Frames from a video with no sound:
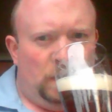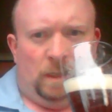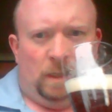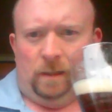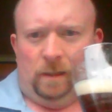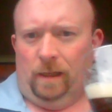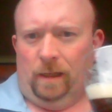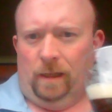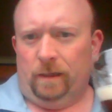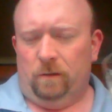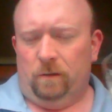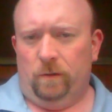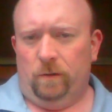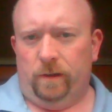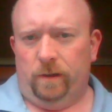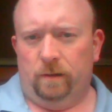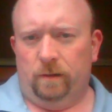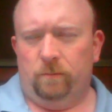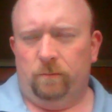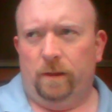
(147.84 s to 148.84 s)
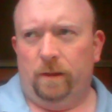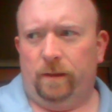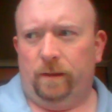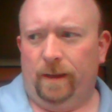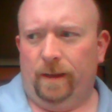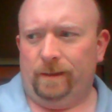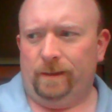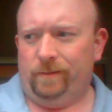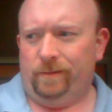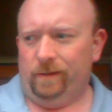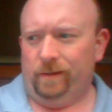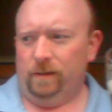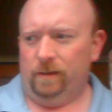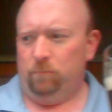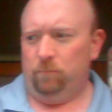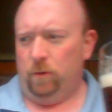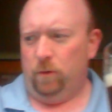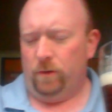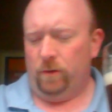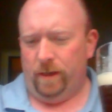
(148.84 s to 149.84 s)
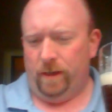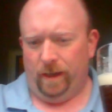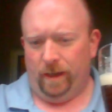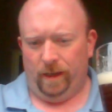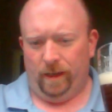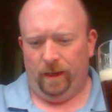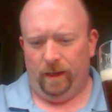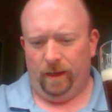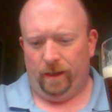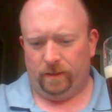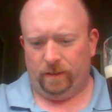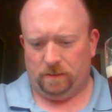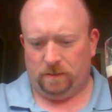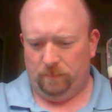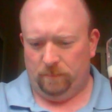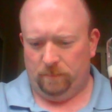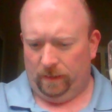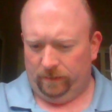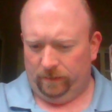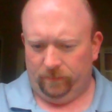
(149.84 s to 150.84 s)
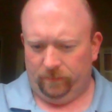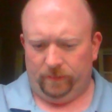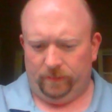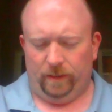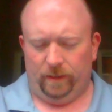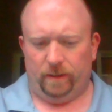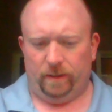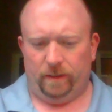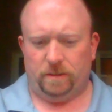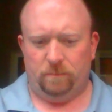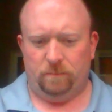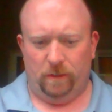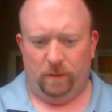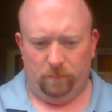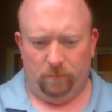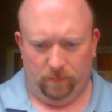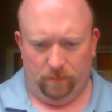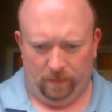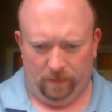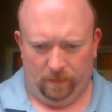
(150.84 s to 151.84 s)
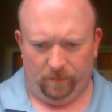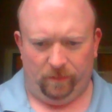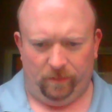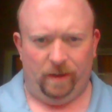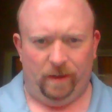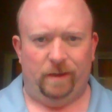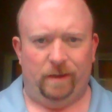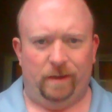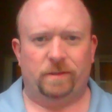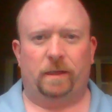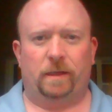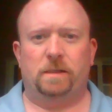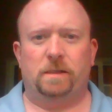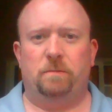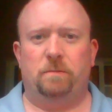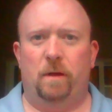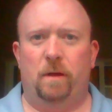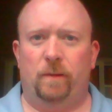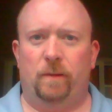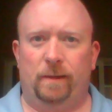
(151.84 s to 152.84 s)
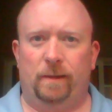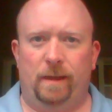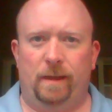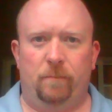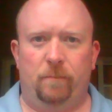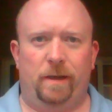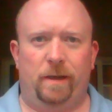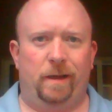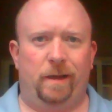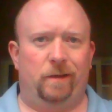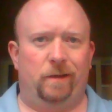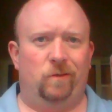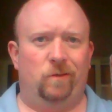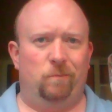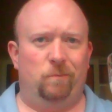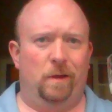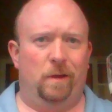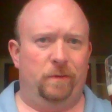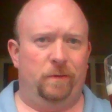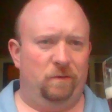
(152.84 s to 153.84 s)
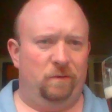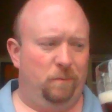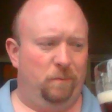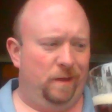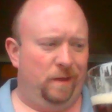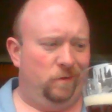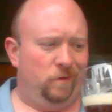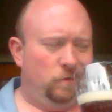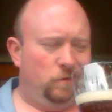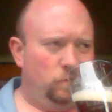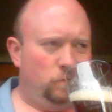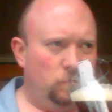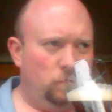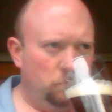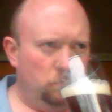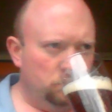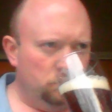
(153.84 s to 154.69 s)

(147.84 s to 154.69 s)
A lot going on with that uh, bouquet. I can smell everything. I can smell the pomegranates. I can smell the lemon. I can smell the spices.